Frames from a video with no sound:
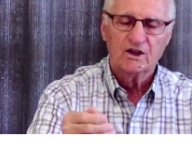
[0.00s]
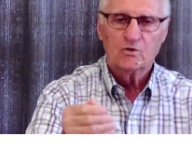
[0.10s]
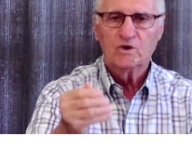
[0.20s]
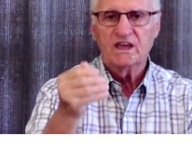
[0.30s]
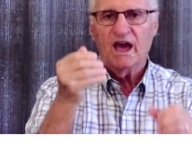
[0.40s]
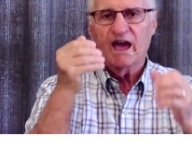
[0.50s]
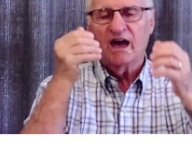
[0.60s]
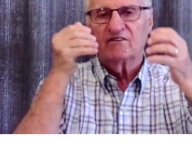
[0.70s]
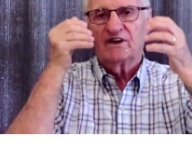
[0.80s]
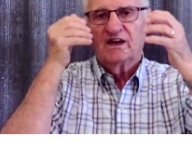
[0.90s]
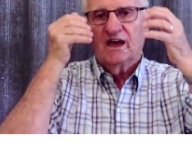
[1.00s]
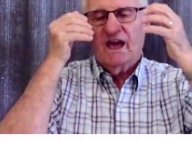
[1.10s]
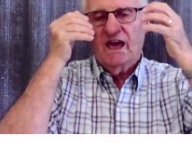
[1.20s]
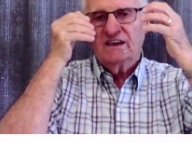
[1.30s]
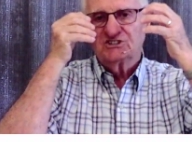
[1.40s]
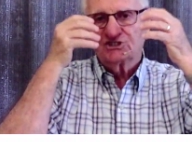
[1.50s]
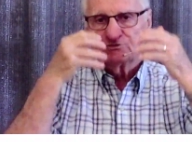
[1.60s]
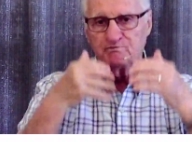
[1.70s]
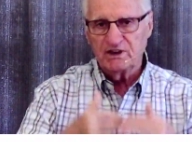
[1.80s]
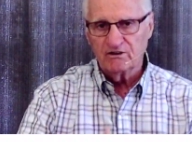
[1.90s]
We have a
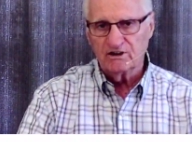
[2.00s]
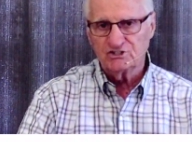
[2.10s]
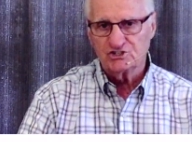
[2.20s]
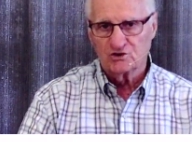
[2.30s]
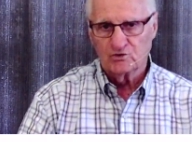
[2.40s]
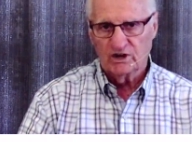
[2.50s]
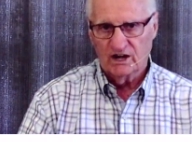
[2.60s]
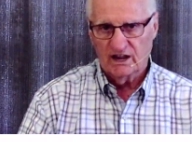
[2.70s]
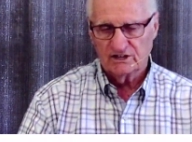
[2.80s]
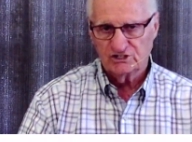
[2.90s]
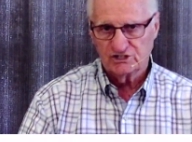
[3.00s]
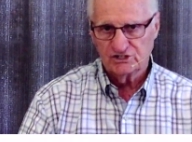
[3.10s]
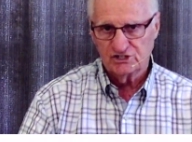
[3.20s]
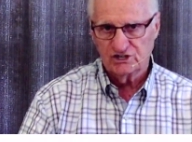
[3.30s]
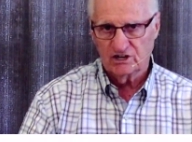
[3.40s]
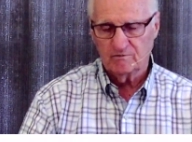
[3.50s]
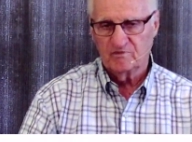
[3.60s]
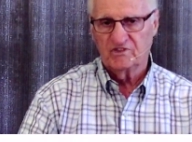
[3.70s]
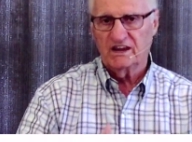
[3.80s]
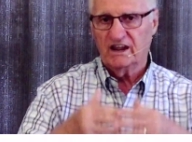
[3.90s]
spiritual relationship
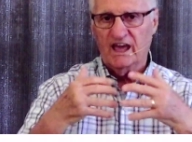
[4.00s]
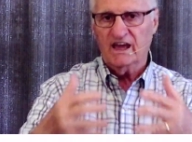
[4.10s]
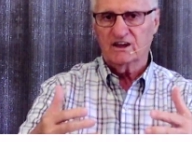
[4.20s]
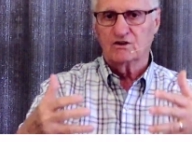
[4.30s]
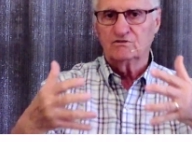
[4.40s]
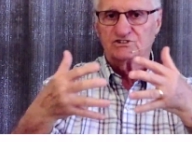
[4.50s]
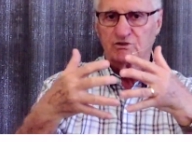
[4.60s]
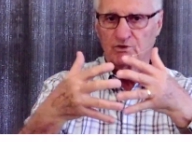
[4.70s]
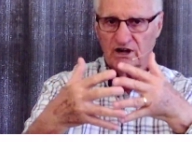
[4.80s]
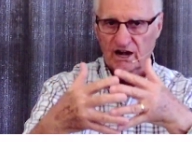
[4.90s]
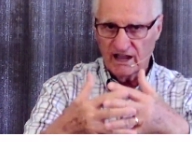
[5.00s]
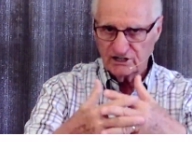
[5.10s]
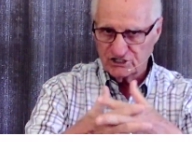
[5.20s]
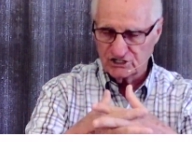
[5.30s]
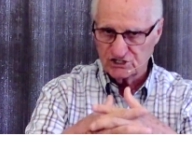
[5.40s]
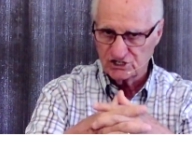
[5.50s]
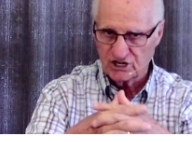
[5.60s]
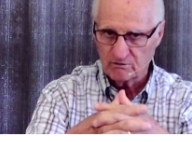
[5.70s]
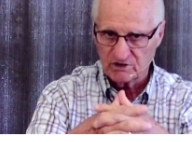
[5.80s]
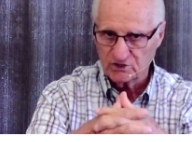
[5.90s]
that echoes the
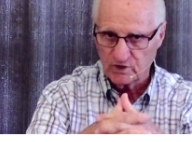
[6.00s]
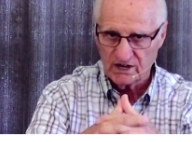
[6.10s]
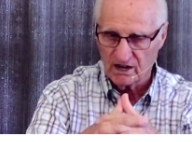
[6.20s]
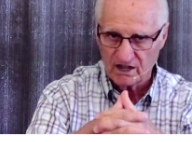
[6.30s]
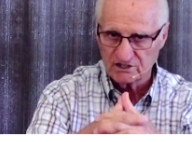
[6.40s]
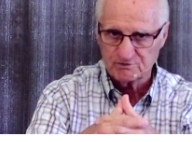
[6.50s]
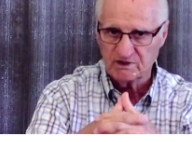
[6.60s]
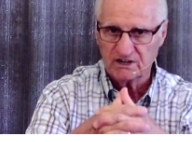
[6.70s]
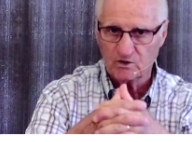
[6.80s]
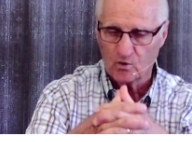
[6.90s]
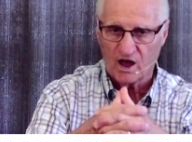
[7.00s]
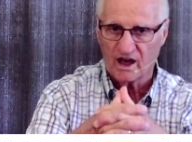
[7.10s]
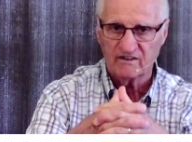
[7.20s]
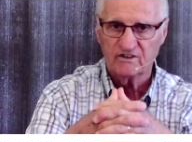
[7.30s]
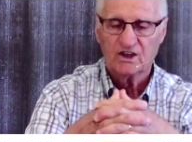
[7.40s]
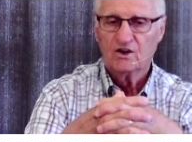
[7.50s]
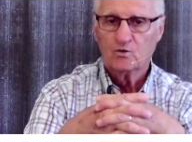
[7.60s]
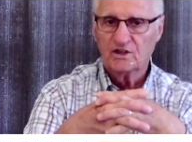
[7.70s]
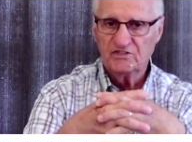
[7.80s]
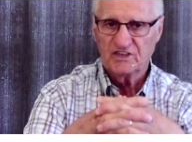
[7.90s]
relationship between a husband and wife
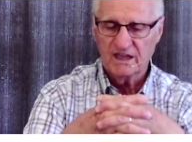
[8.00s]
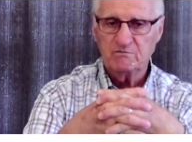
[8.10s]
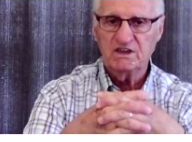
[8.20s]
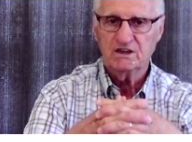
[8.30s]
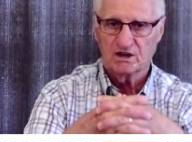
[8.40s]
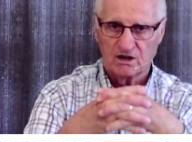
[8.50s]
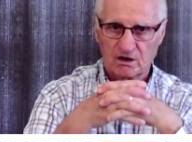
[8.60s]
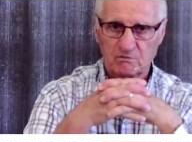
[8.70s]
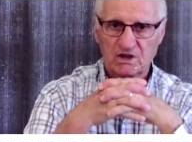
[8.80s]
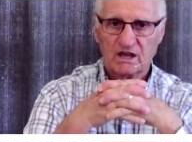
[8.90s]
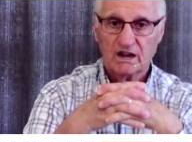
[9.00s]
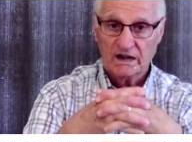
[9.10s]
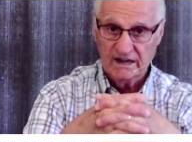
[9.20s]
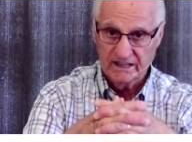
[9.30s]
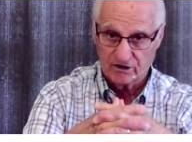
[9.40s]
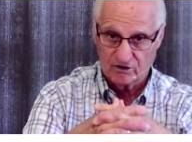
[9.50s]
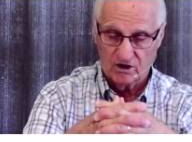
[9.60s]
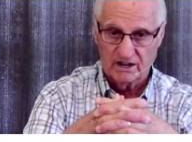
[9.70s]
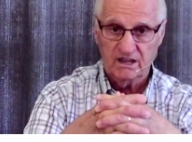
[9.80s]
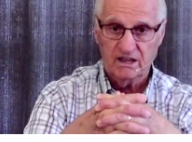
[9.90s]
when they become
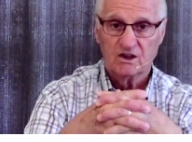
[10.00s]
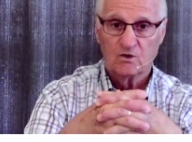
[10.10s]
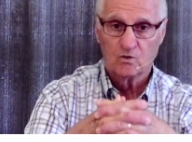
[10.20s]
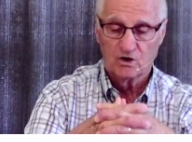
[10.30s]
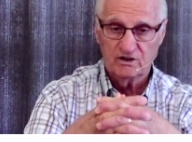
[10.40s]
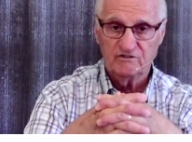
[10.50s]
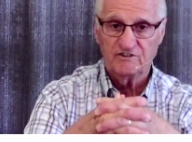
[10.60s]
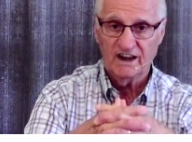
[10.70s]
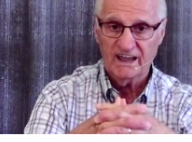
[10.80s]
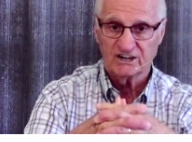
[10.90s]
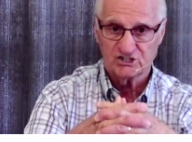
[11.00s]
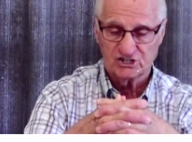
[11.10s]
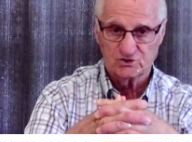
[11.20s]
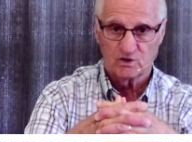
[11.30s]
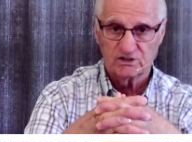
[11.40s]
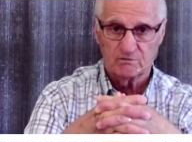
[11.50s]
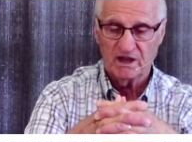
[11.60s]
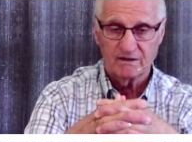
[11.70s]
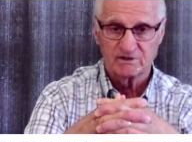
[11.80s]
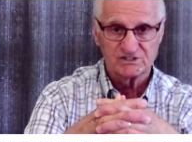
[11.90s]
literally one flesh, is what the
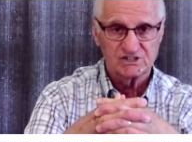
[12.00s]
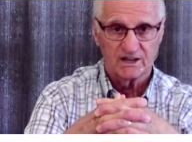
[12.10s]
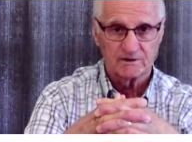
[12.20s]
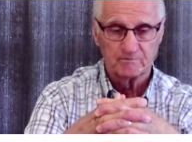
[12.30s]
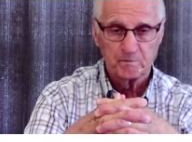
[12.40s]
Bible said.